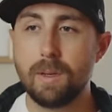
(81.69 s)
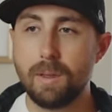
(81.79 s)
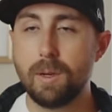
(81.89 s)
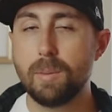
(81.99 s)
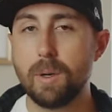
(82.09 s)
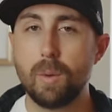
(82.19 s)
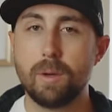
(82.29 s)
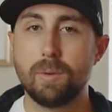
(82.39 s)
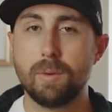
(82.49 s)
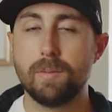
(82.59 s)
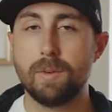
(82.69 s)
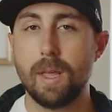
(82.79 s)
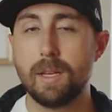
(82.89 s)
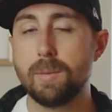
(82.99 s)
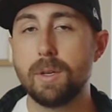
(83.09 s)
a little bit of wiggle room for
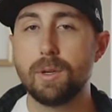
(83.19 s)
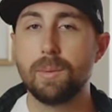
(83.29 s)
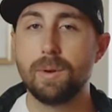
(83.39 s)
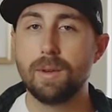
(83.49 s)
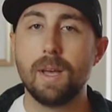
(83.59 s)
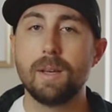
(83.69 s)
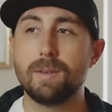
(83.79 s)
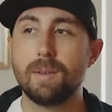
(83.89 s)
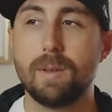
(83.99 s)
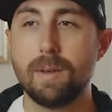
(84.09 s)
that to be interpreted as